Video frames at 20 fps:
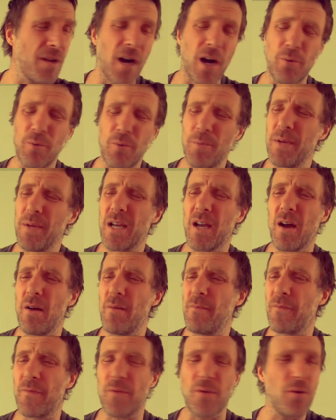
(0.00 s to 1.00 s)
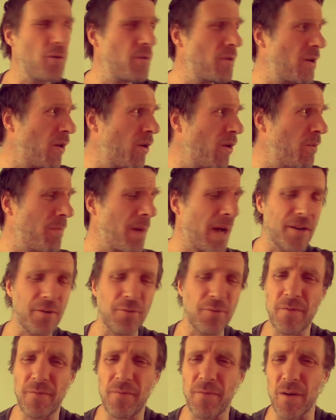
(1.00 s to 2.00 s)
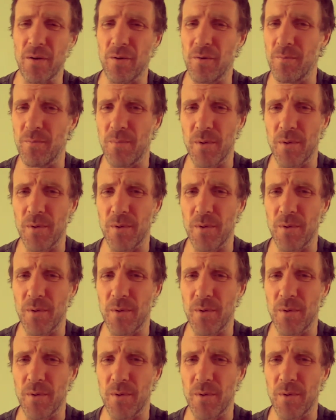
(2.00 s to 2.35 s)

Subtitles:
I would be going through all manner of film,